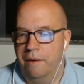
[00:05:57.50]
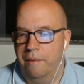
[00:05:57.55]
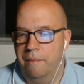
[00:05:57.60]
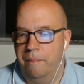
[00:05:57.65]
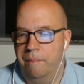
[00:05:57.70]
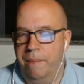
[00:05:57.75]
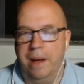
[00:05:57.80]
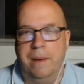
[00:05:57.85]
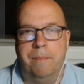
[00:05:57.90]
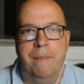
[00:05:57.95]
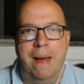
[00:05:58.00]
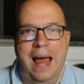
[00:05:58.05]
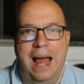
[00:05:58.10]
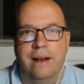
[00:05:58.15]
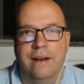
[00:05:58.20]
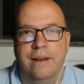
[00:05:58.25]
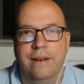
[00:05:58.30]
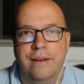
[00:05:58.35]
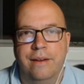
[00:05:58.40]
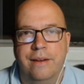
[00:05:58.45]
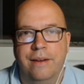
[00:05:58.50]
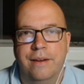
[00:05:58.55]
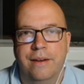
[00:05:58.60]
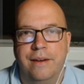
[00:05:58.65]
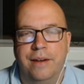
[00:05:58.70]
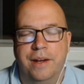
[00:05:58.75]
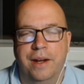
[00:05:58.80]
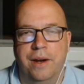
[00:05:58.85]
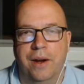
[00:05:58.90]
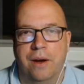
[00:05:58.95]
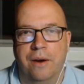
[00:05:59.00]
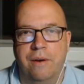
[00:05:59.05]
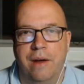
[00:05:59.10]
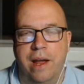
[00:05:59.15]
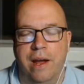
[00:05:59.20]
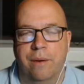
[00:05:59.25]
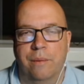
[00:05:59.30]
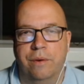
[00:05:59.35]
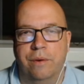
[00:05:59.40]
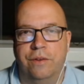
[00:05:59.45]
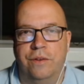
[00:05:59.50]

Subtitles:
Big Ben. You know, it was